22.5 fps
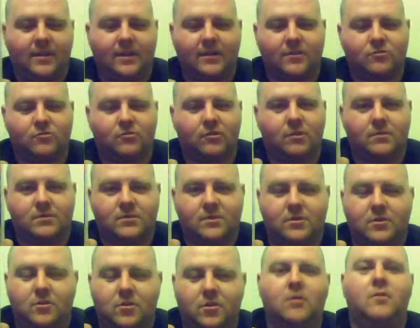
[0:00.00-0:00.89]
get that straight
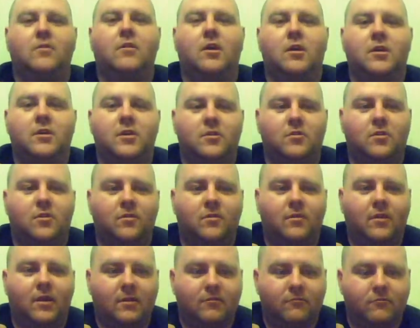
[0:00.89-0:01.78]
because I know a lot of you
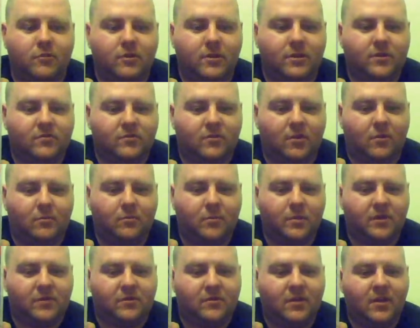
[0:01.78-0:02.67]
don't like running
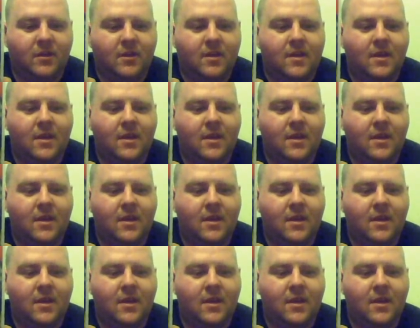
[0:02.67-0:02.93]
zombies.